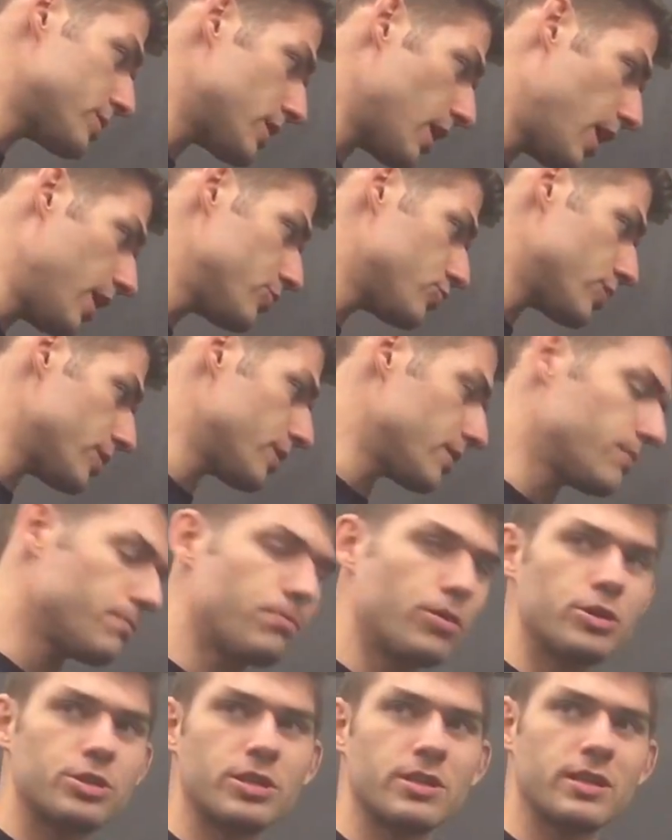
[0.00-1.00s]
it's 100
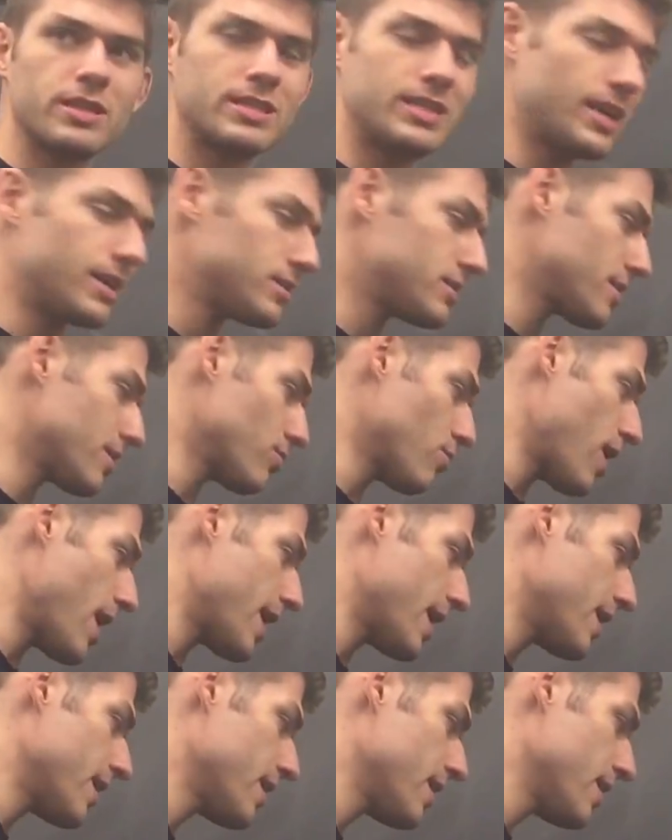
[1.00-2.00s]
pushing the 10 to the
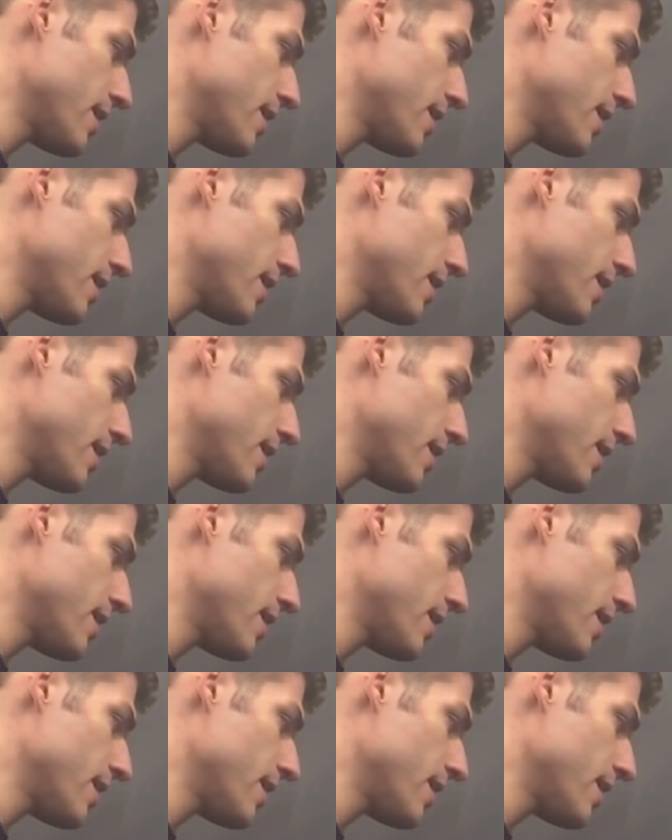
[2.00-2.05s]
right.